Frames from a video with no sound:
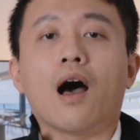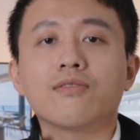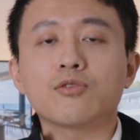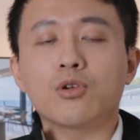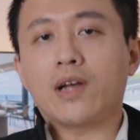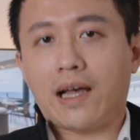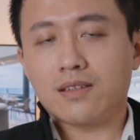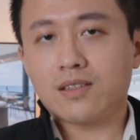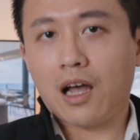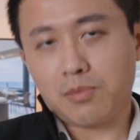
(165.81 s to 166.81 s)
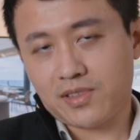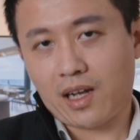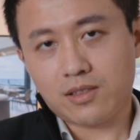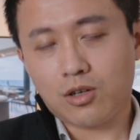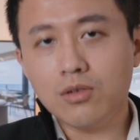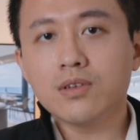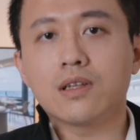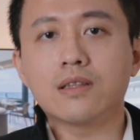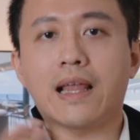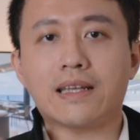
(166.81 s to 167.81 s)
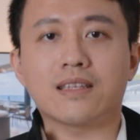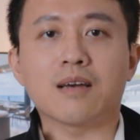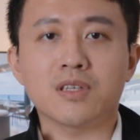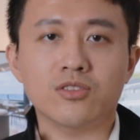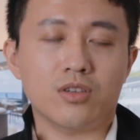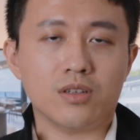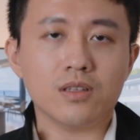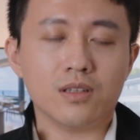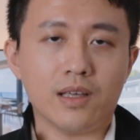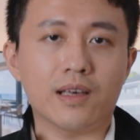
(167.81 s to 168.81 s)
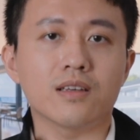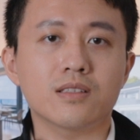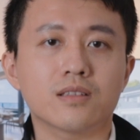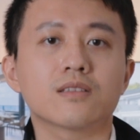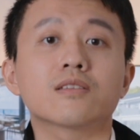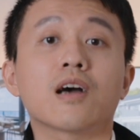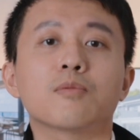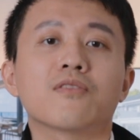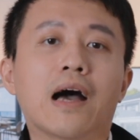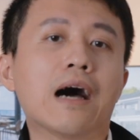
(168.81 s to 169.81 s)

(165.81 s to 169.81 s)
After we look at the type of title, the next dimension is the type of